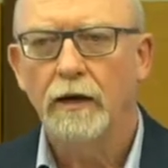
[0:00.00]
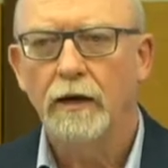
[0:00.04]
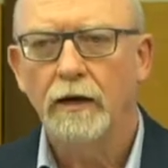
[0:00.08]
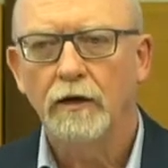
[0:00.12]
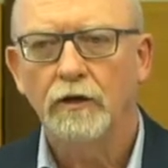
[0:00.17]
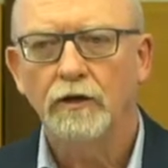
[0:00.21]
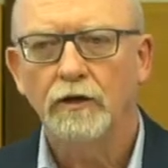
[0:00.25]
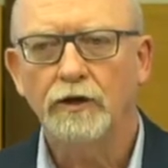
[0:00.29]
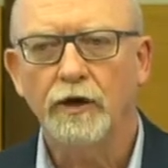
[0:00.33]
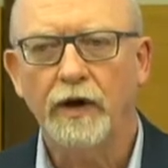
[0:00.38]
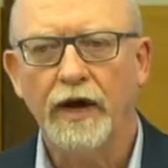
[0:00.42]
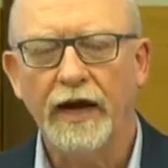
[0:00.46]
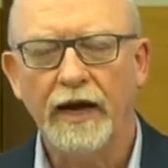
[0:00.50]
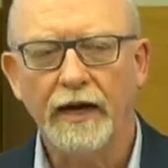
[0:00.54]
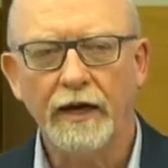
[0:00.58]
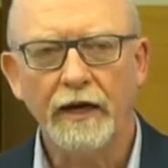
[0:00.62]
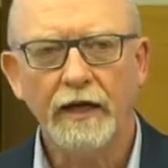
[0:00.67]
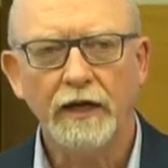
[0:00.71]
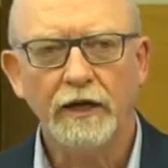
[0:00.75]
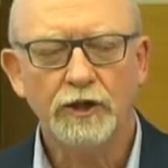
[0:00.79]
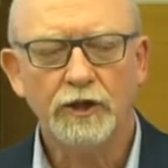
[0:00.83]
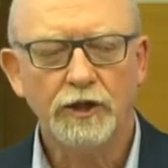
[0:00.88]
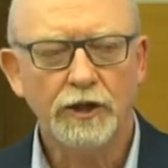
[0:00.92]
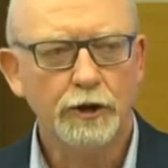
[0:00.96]
So
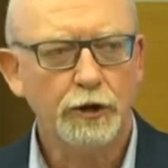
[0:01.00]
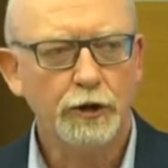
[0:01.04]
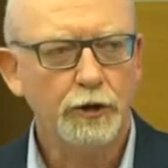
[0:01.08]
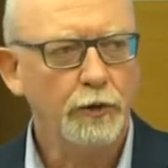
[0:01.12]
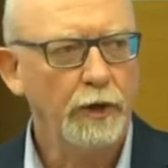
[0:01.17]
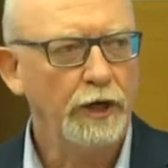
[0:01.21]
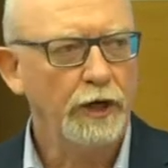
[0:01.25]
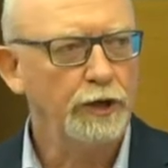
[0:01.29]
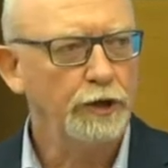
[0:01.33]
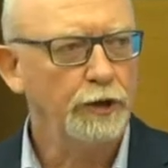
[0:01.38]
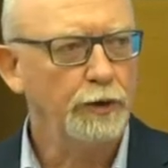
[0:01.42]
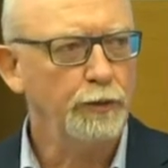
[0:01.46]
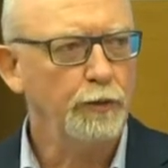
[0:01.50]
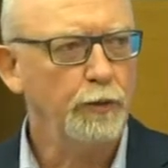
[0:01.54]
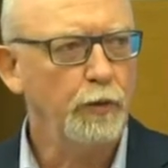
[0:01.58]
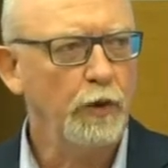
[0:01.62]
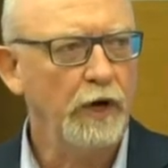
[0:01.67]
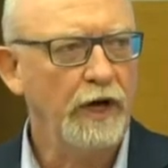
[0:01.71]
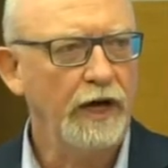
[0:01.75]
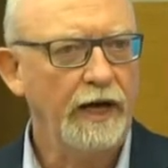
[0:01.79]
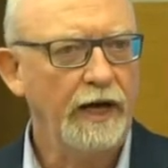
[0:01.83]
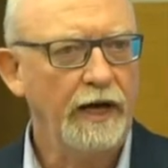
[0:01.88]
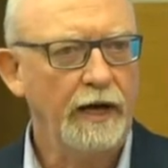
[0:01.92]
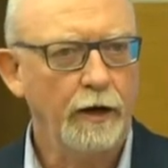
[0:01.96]
any situation
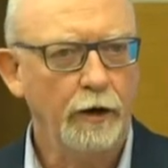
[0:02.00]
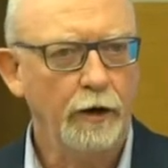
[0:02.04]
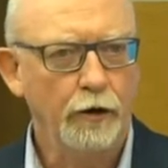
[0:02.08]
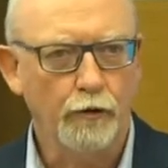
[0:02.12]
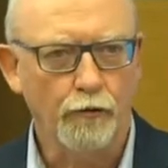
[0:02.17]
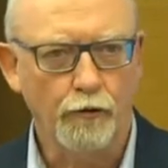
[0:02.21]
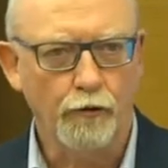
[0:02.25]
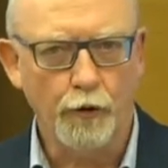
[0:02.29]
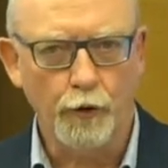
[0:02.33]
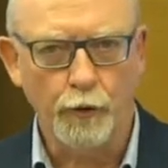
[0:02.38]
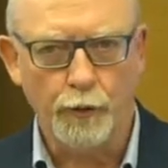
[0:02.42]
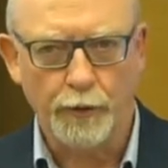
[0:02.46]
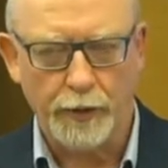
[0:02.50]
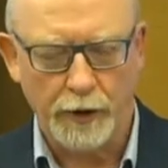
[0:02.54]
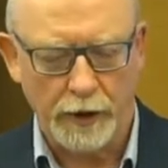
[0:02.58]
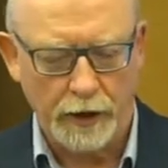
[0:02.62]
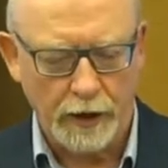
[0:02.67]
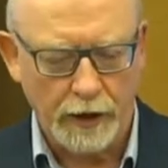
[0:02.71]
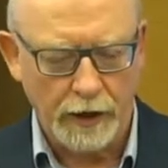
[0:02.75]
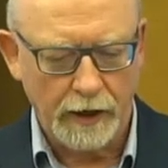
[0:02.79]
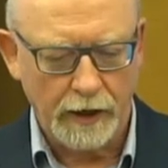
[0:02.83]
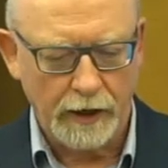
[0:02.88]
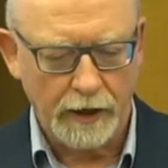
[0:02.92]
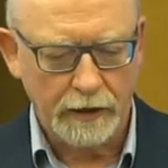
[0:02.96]
where a group
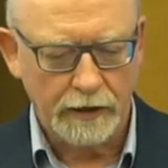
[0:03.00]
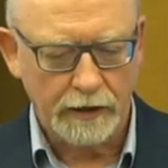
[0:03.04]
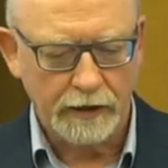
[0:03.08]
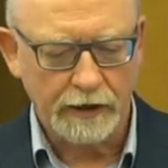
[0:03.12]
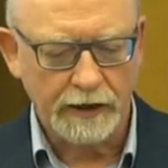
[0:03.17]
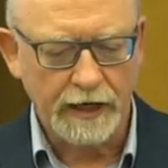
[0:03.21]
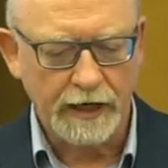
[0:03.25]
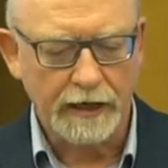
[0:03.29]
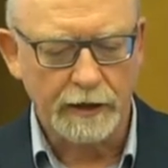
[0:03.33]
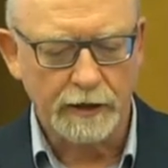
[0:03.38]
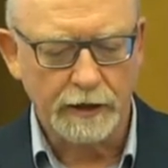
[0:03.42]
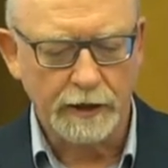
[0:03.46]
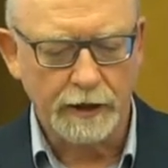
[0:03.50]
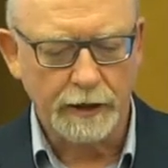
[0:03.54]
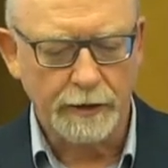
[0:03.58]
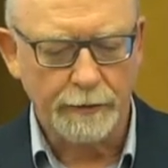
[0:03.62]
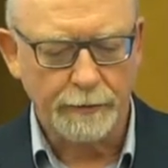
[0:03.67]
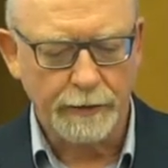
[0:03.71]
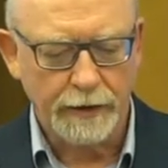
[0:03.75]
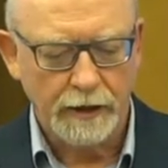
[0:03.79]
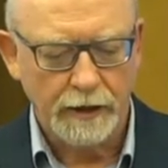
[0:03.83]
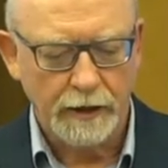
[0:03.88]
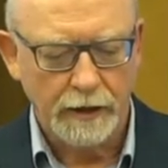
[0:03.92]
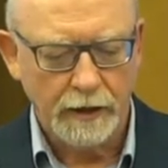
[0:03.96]
sets up
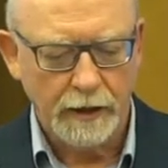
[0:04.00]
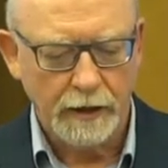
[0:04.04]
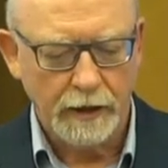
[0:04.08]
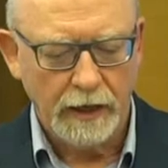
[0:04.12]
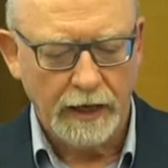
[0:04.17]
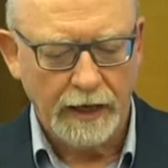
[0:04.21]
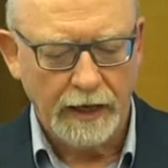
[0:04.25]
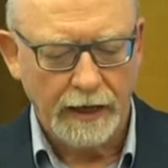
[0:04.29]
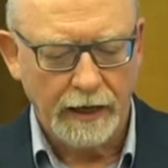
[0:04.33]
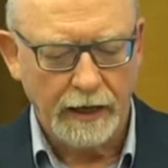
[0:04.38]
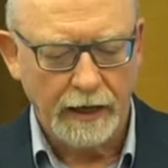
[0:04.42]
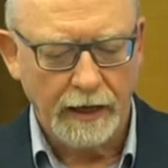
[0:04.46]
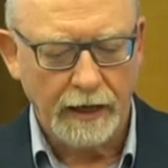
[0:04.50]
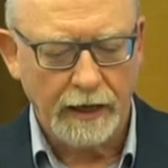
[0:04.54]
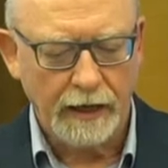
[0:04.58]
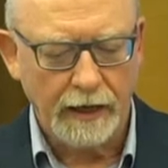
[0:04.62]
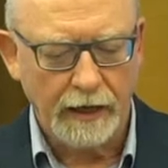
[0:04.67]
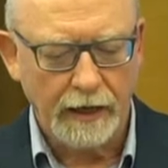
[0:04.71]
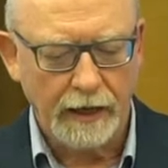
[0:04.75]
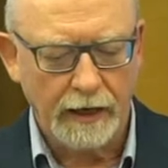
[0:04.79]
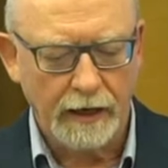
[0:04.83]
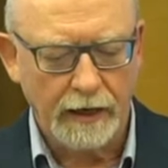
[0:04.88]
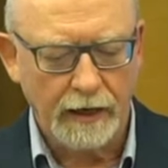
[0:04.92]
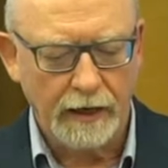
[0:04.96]

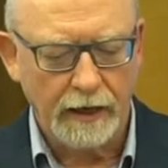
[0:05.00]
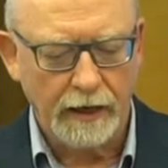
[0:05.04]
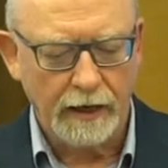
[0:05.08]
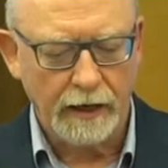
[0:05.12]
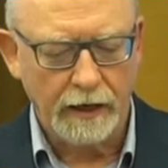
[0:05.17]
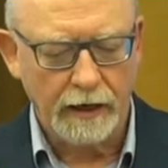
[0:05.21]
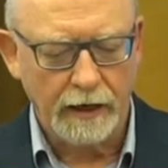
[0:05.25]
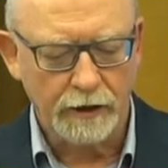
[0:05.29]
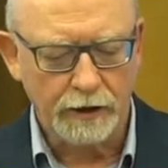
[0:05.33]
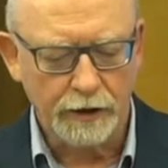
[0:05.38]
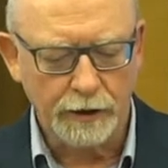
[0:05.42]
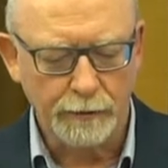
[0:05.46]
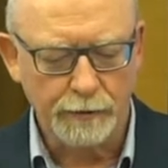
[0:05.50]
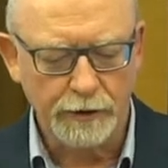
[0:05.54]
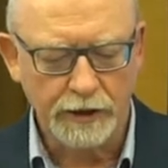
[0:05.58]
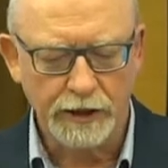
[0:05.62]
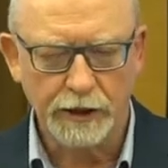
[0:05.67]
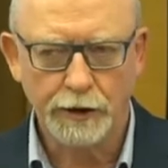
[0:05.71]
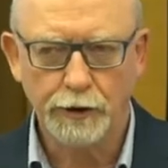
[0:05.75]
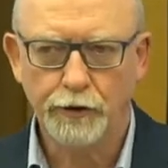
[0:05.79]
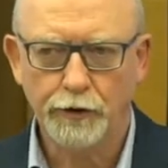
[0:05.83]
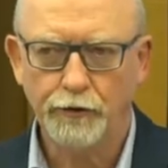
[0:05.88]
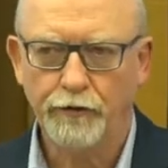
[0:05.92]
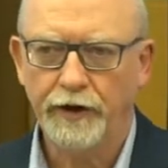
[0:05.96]
a
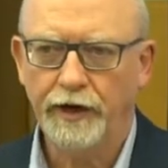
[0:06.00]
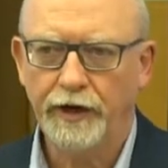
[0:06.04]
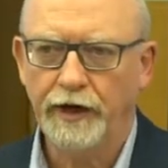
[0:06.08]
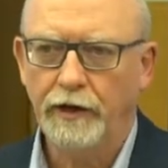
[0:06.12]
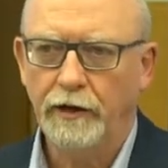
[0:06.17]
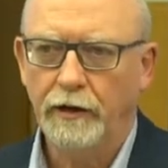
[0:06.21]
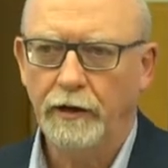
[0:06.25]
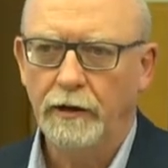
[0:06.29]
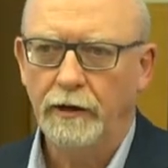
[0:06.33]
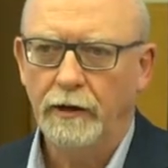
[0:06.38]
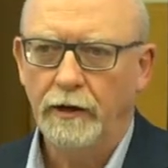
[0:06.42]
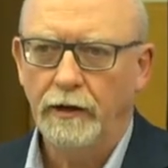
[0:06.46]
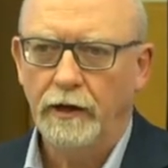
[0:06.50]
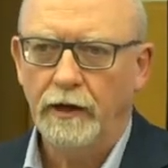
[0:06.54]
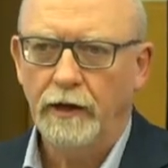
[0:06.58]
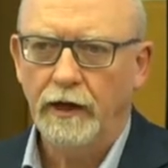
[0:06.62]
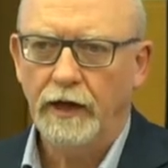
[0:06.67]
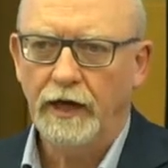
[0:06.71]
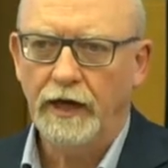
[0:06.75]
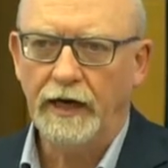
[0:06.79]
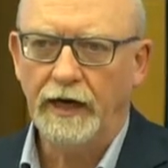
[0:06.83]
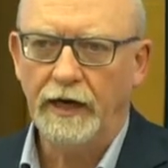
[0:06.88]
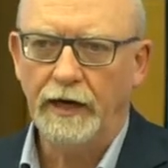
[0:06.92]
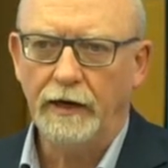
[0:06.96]
subsidiary
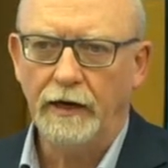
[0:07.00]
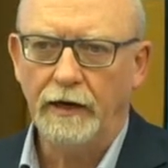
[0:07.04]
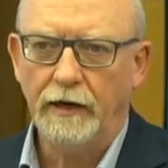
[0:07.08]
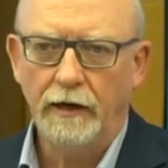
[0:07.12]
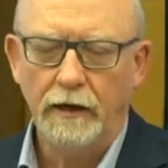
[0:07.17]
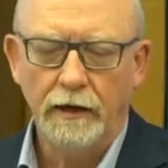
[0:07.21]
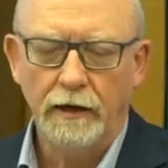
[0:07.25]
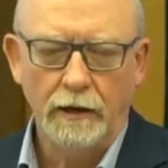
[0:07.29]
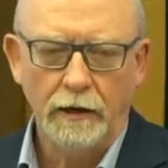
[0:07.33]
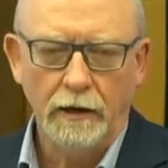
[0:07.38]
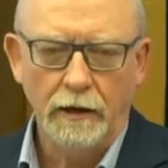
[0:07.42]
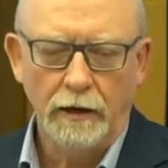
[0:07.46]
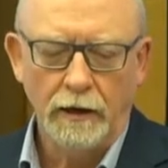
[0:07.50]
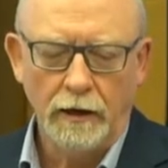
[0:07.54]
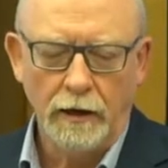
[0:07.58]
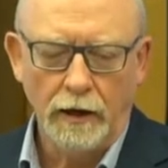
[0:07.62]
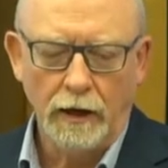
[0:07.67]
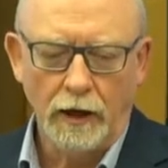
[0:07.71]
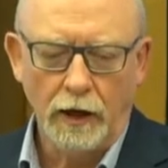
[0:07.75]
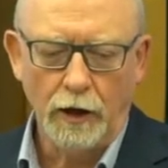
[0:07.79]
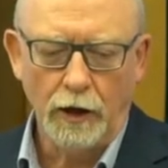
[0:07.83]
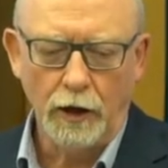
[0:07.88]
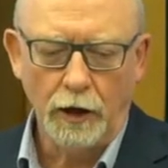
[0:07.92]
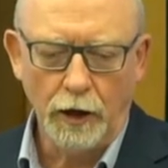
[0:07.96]
in
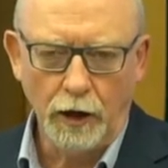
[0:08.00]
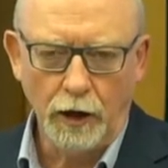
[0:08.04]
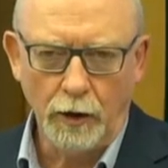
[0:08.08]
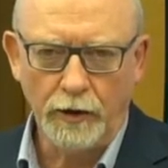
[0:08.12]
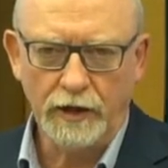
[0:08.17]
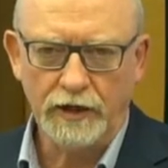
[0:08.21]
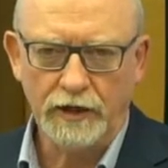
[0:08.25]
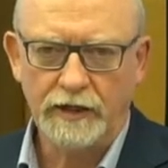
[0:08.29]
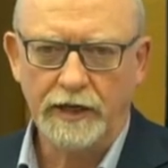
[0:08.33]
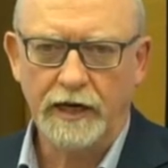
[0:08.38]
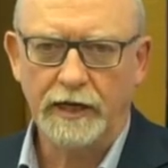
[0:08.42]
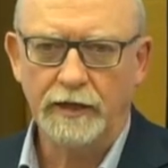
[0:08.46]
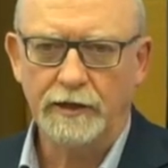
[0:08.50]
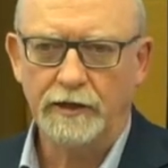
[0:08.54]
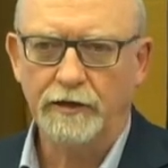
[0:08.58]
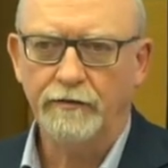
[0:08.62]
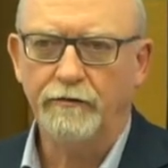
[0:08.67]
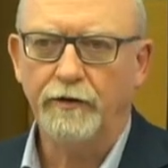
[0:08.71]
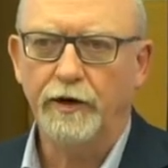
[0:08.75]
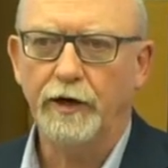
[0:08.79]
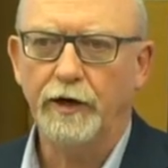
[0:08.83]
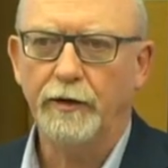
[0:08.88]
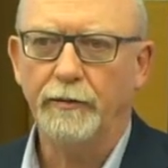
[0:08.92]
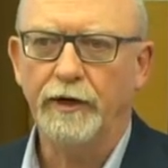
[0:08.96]
a lower tax
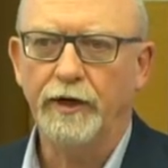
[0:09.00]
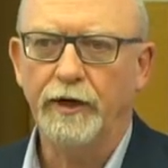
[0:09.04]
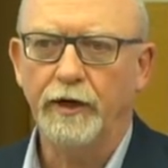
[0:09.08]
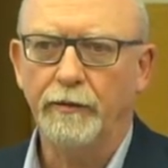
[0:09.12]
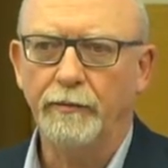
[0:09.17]
environment and